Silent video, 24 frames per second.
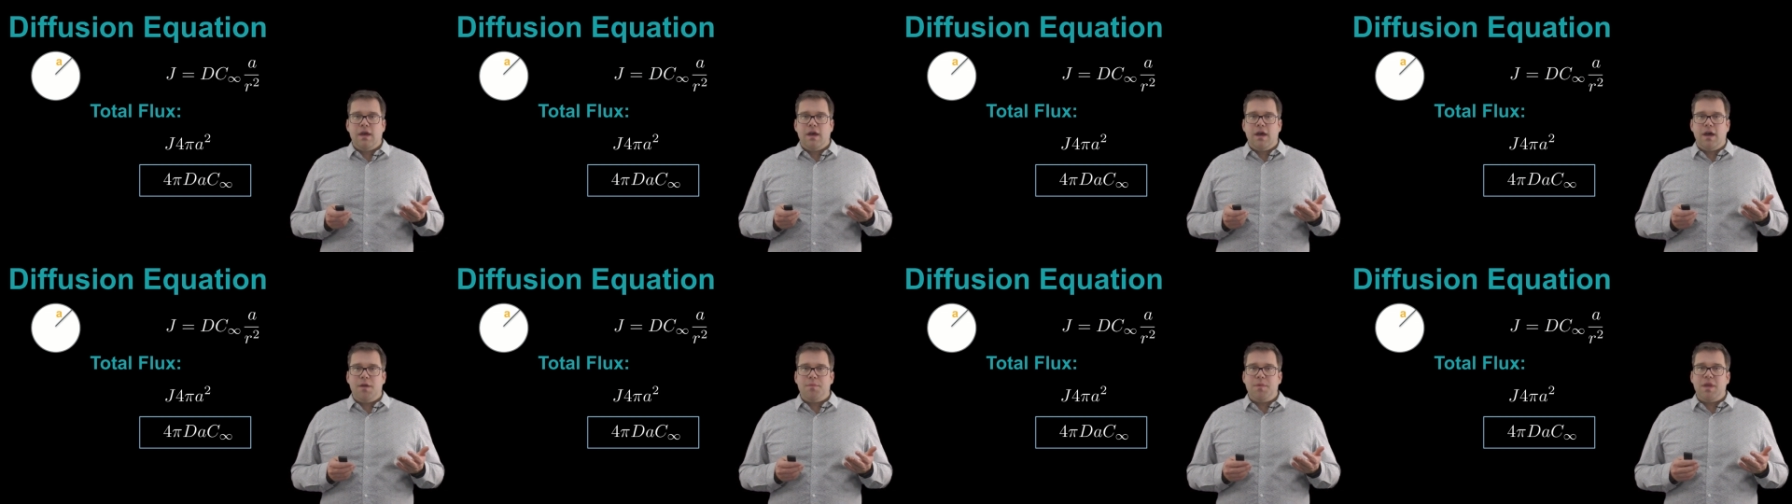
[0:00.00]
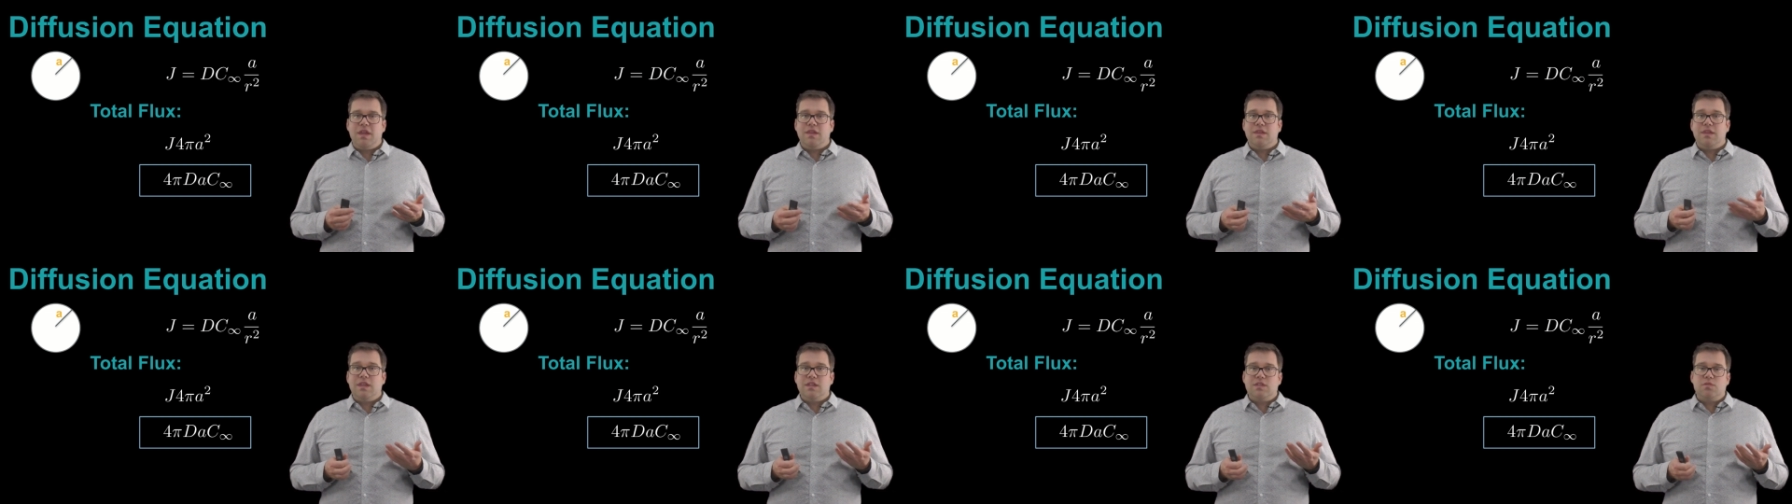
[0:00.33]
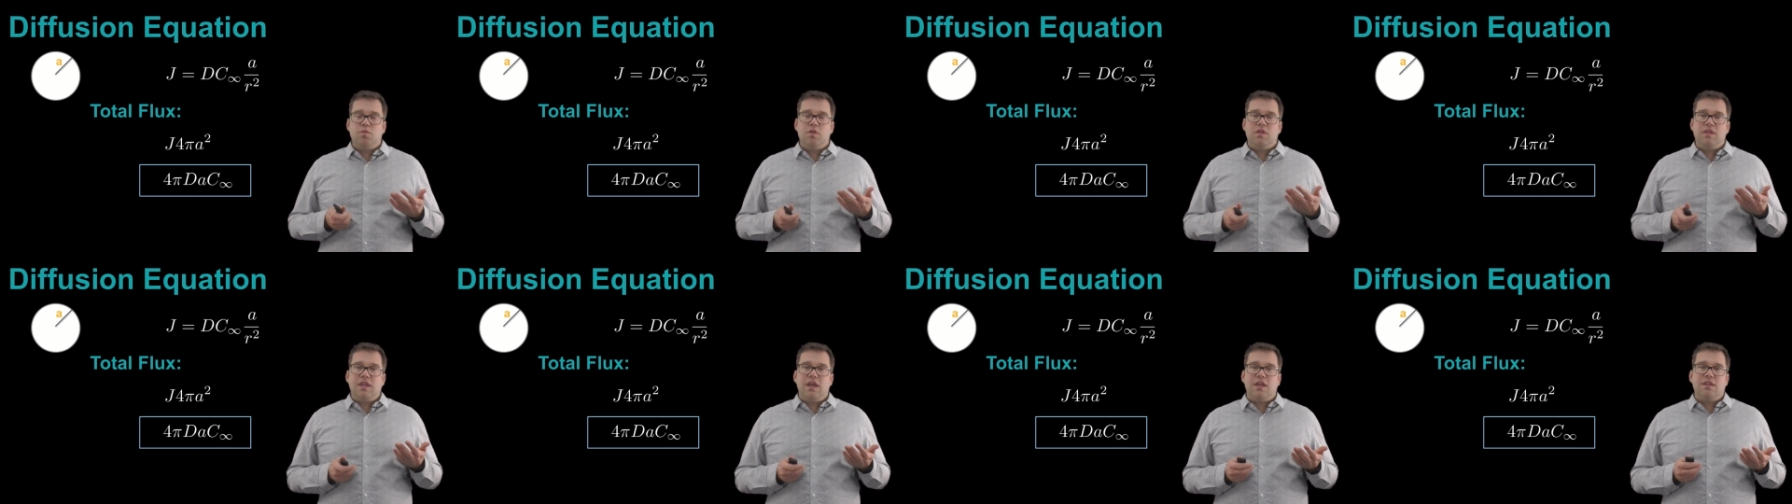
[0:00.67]
Um, and this
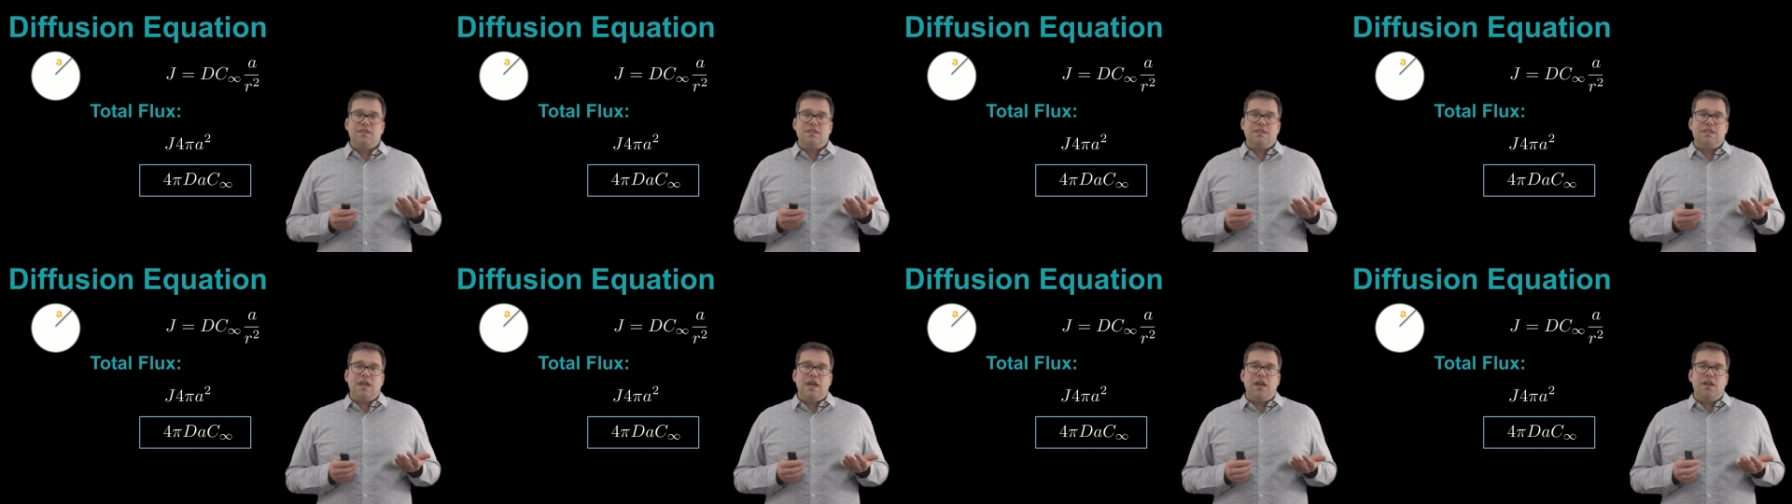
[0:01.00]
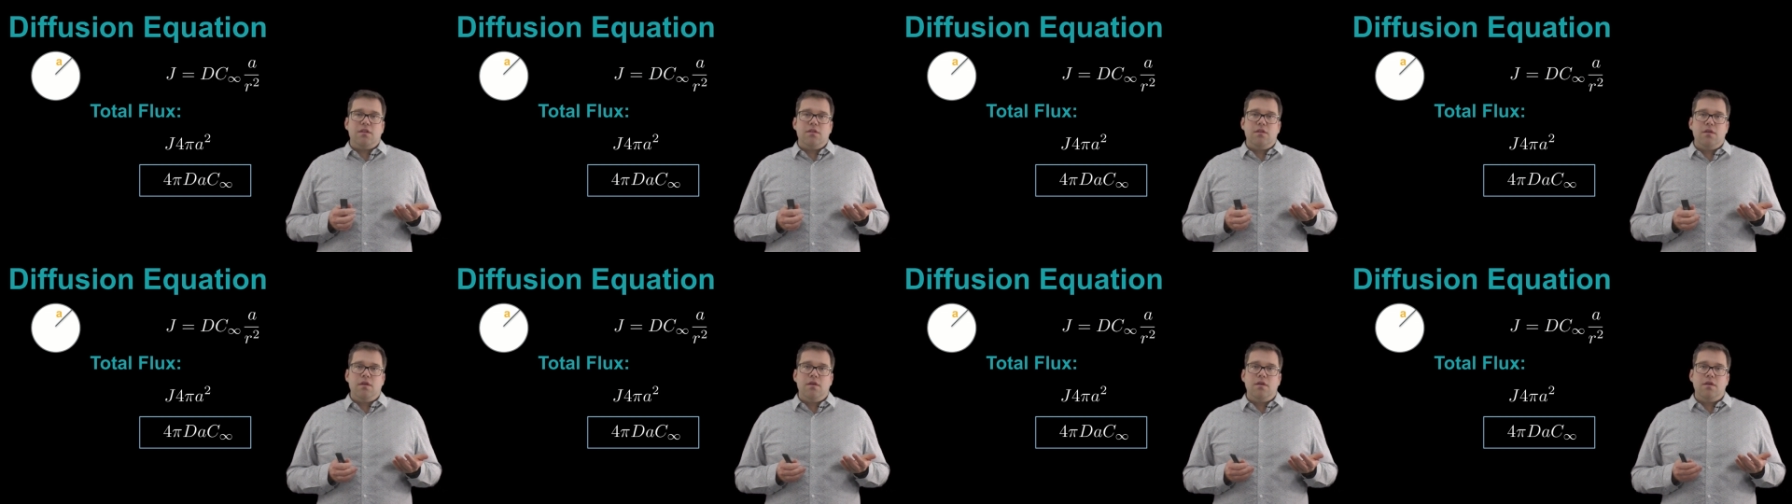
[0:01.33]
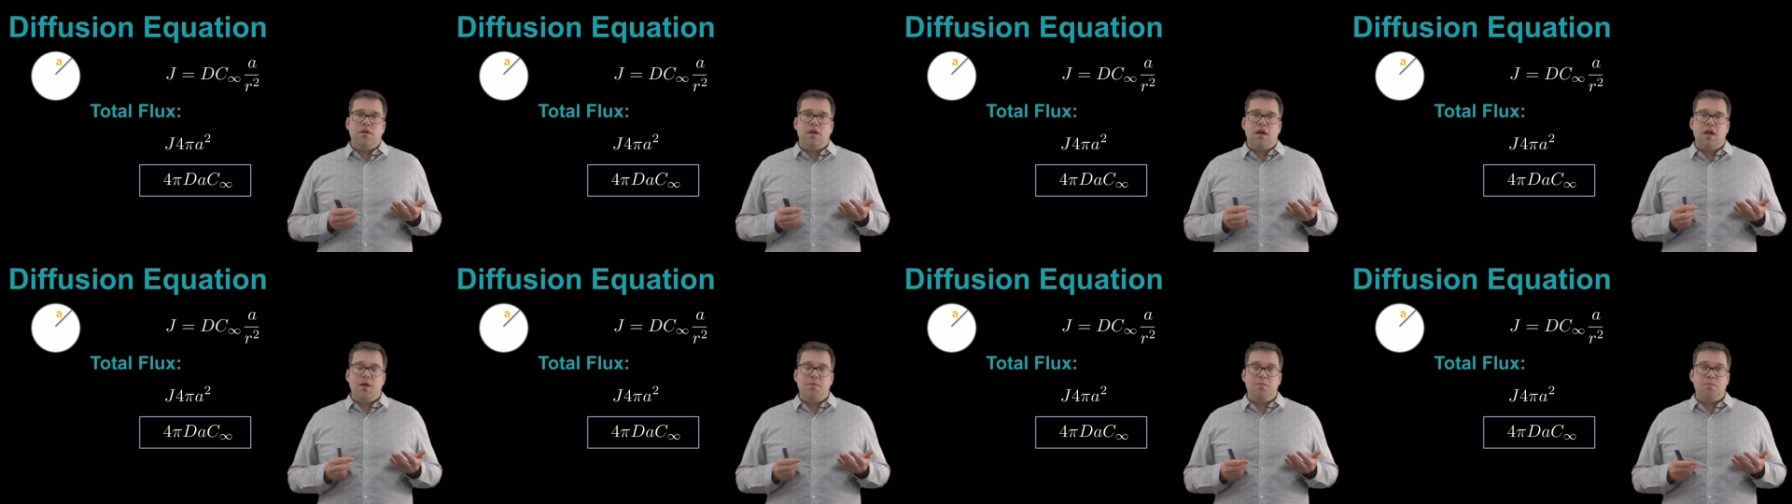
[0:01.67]
would then set
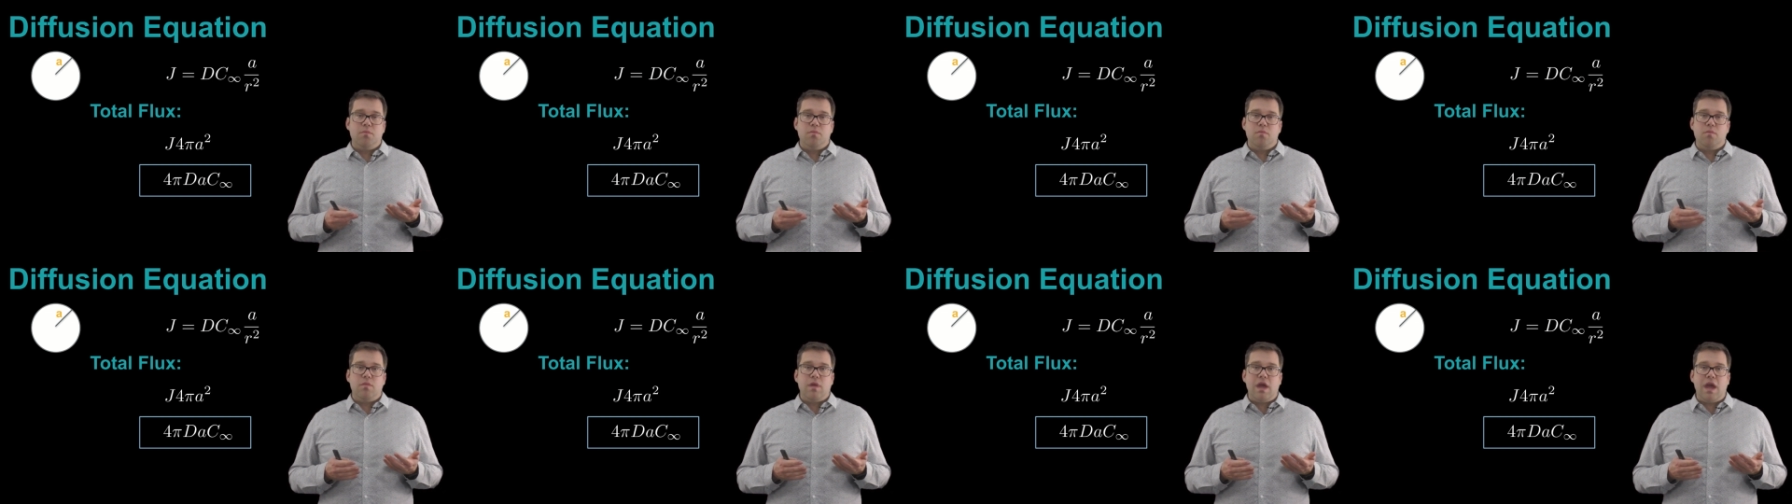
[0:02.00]
um,